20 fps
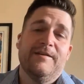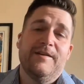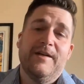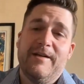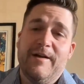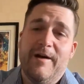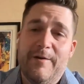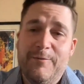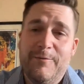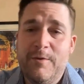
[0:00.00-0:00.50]

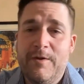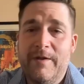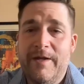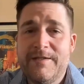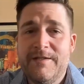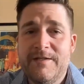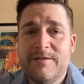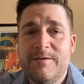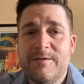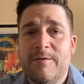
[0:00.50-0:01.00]
they'd gone through the
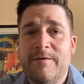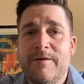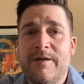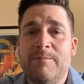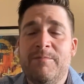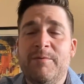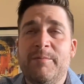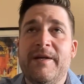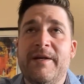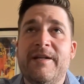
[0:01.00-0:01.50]
lessons learned
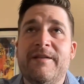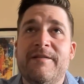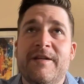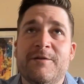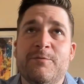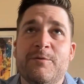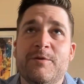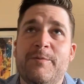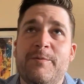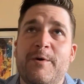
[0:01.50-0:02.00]
to implement it.
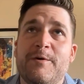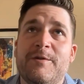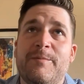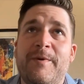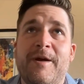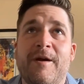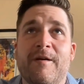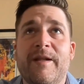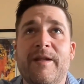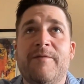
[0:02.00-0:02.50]
This was supposed
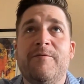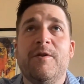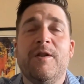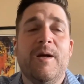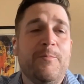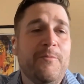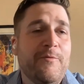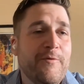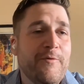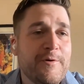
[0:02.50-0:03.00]
to be our level
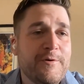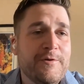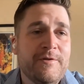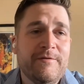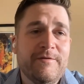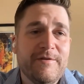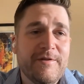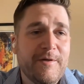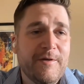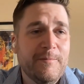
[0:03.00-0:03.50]
up
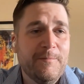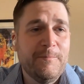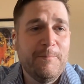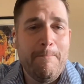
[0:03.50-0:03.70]
version. So,